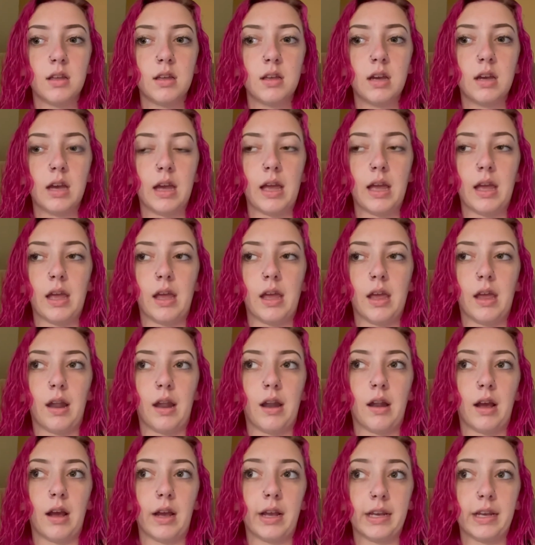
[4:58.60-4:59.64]
and
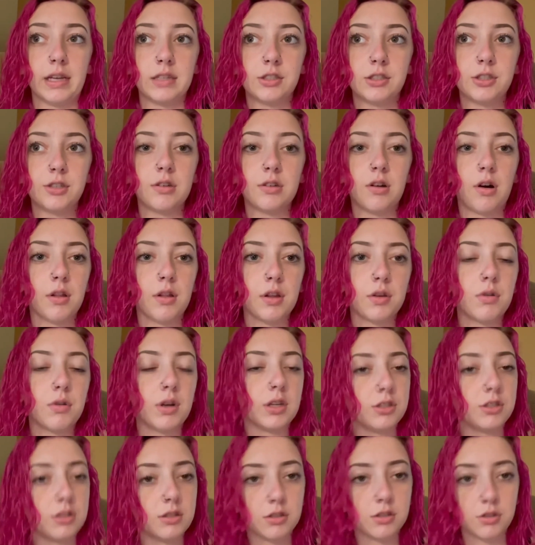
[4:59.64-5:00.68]
I answered all the
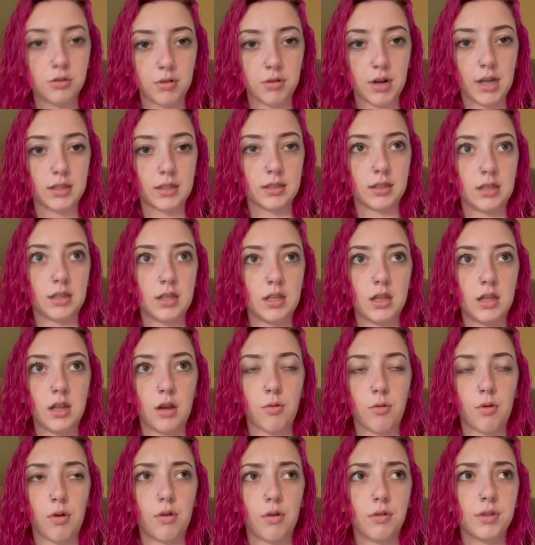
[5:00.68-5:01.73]
questions correctly. They were
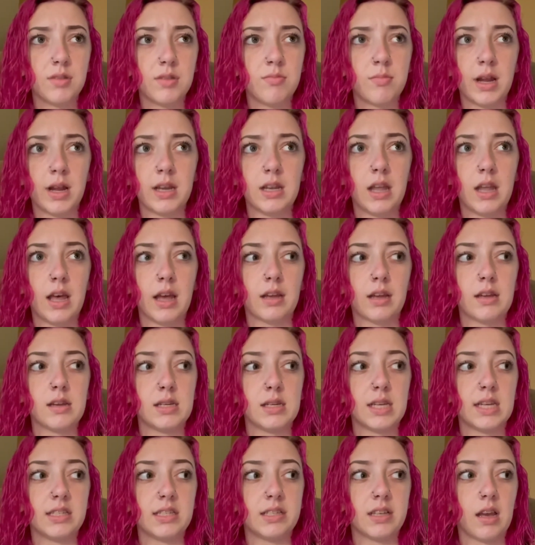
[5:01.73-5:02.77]
holding my neck in
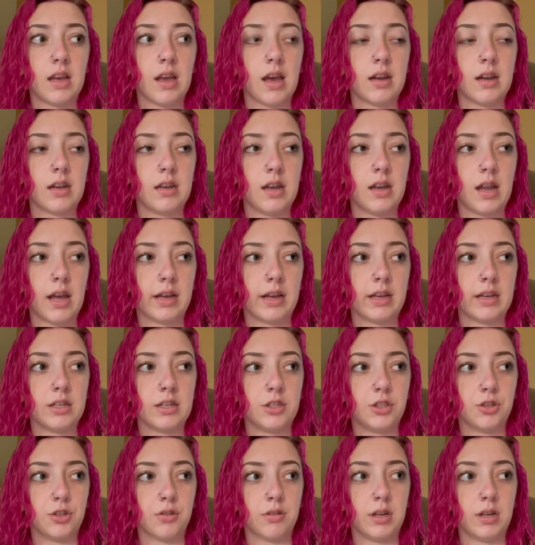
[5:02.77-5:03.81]
case I had a neck
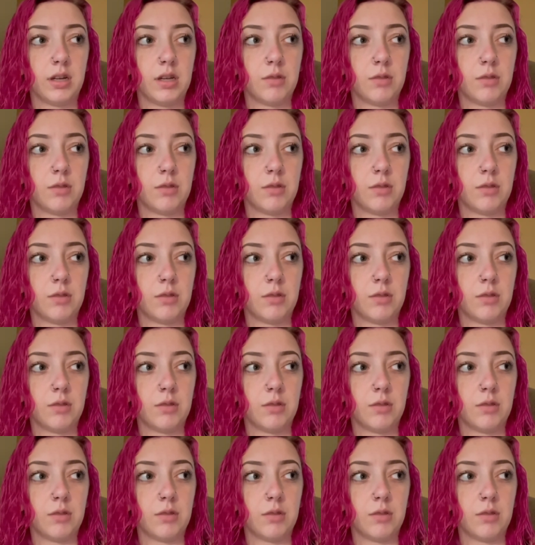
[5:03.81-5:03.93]
injury when